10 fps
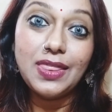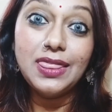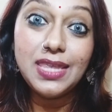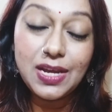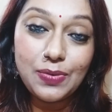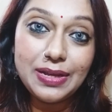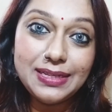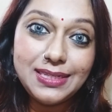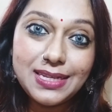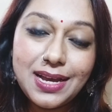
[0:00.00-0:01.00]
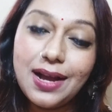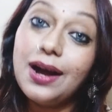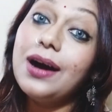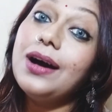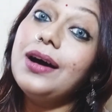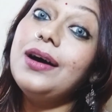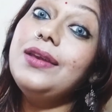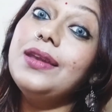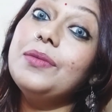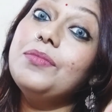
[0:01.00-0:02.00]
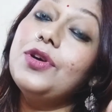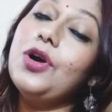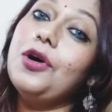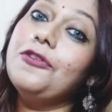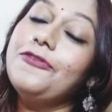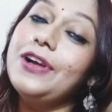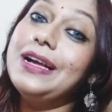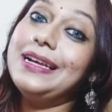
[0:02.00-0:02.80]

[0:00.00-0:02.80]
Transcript: There is a number of